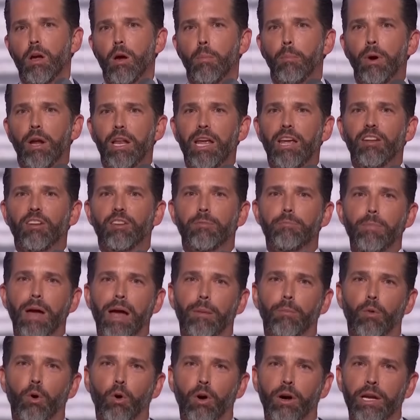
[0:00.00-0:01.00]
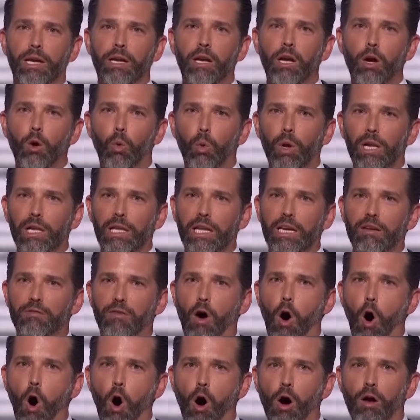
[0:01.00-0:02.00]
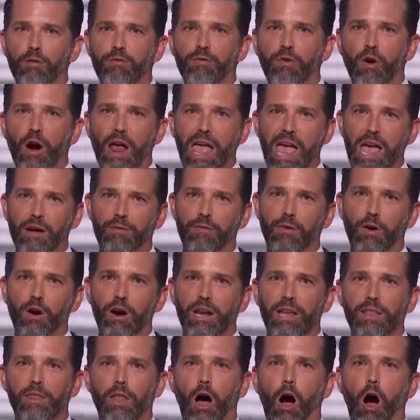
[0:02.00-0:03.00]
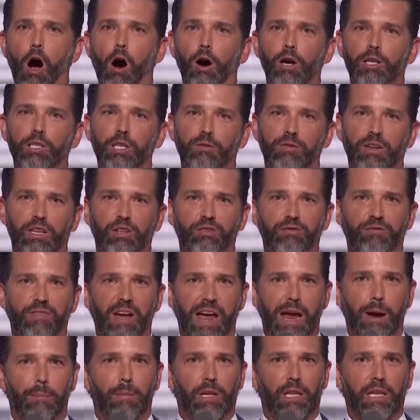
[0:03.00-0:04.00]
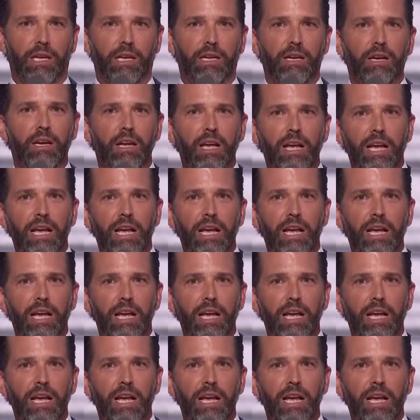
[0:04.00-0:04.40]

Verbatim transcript: But his memory will live on forever in the hearts of his family,